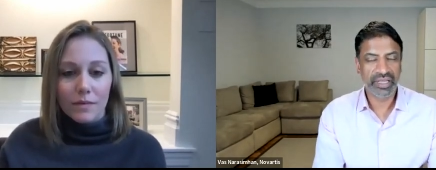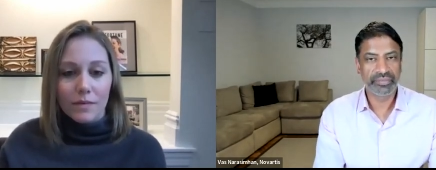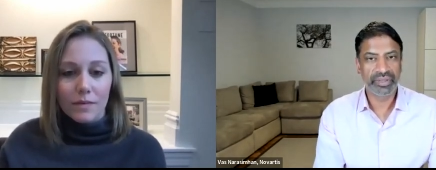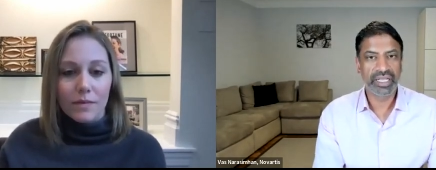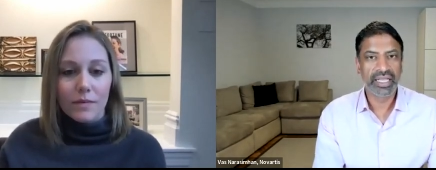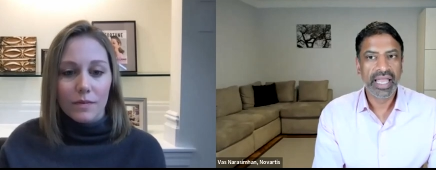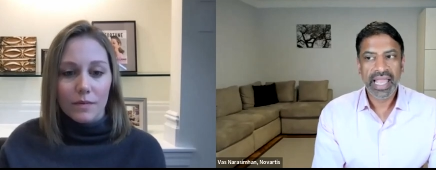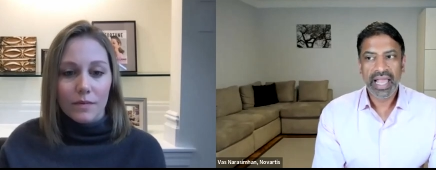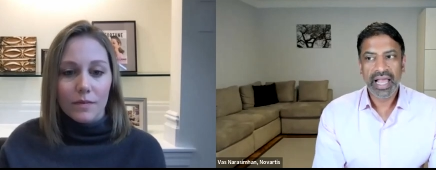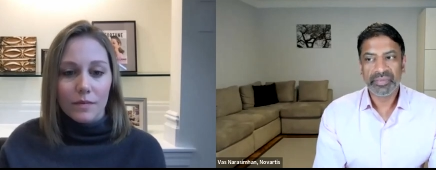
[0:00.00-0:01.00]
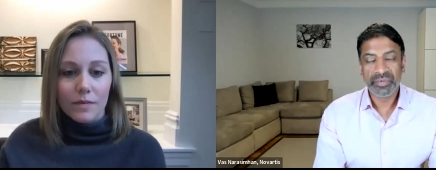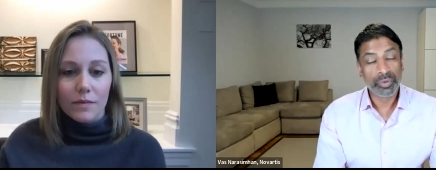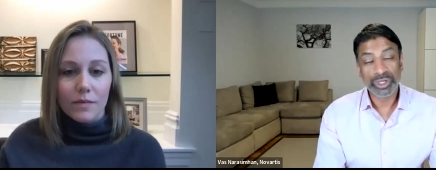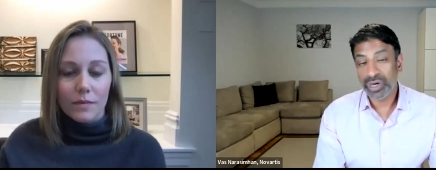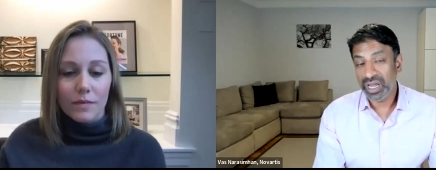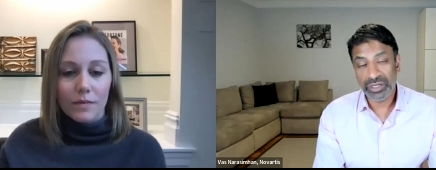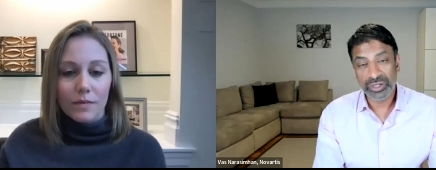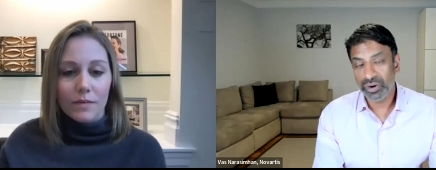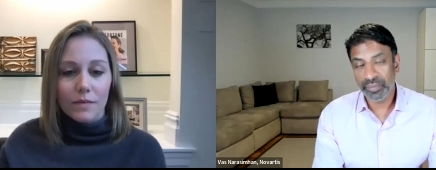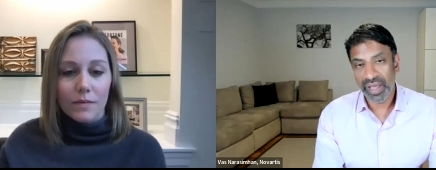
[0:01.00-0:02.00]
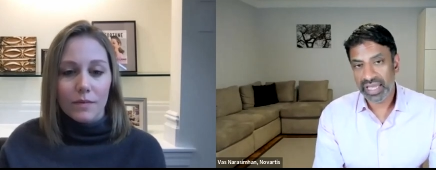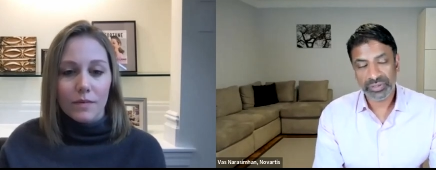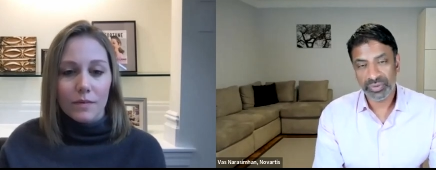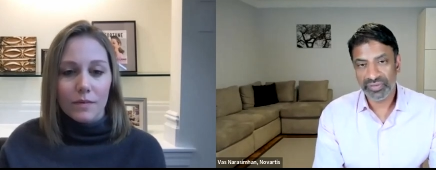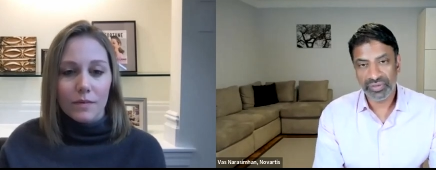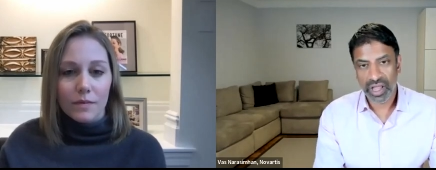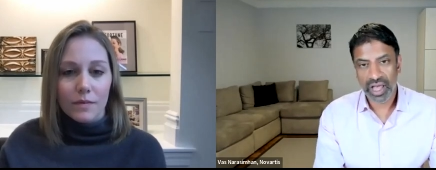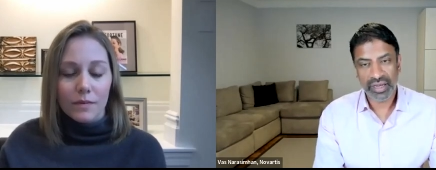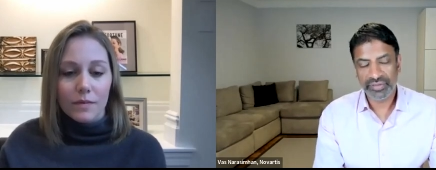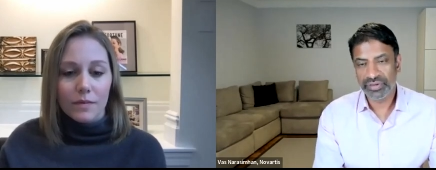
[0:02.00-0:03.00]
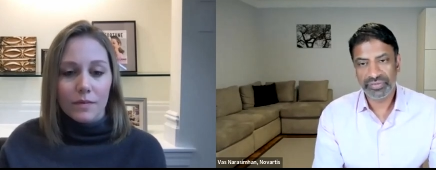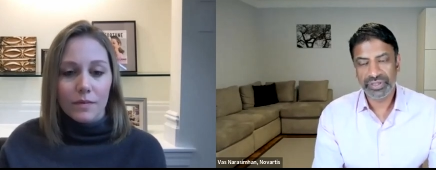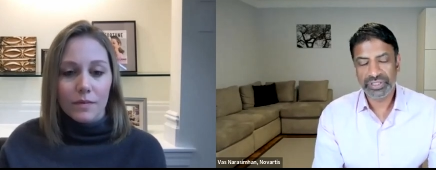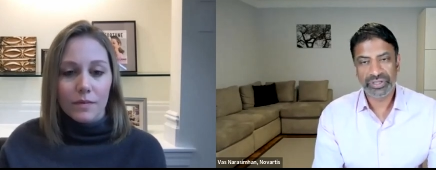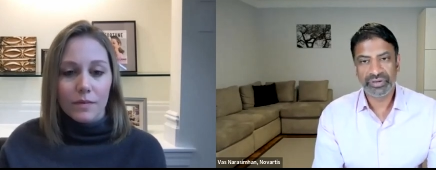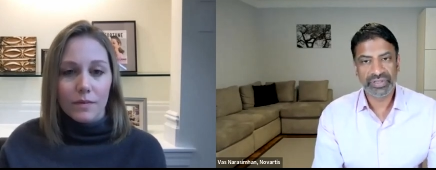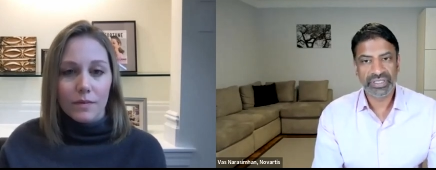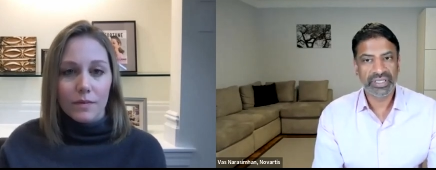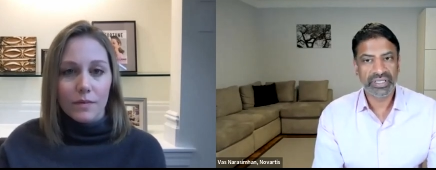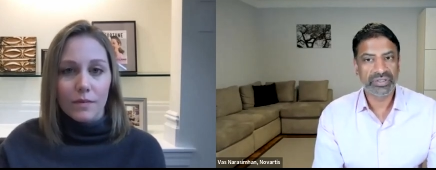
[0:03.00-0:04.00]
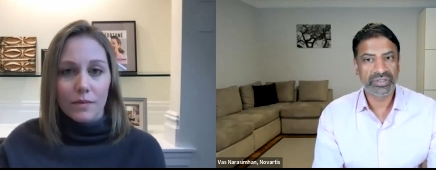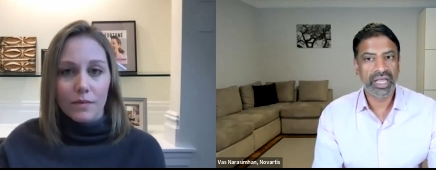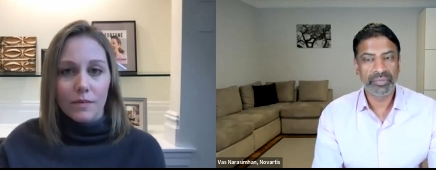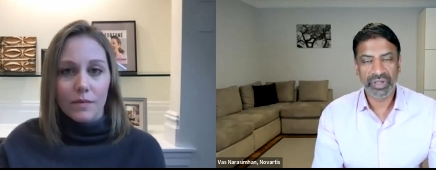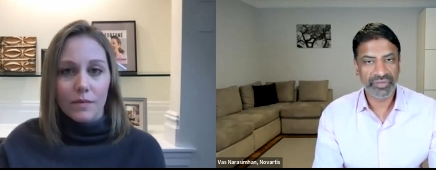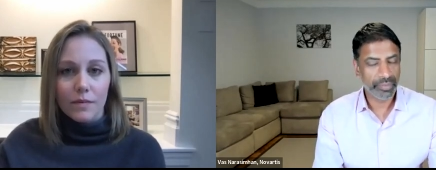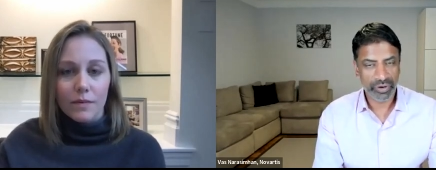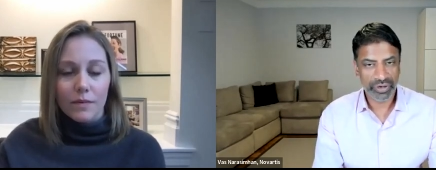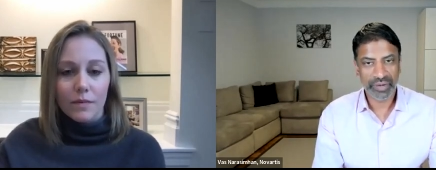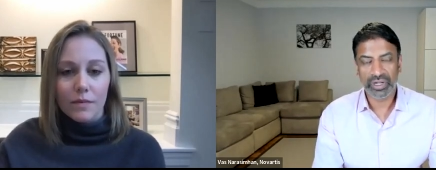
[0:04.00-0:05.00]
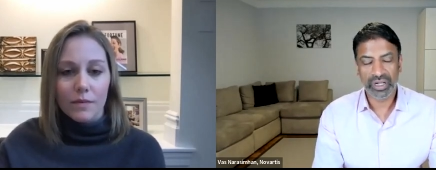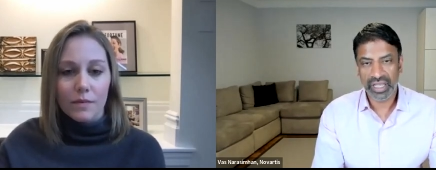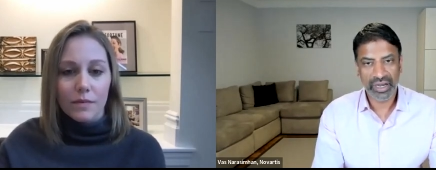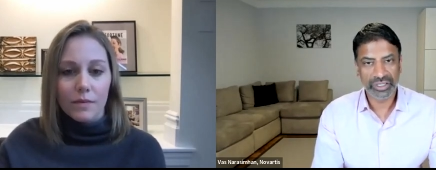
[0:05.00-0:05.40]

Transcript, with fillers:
Speaker 1: the company. We try to do our best. We have a lot of different services. We have a program called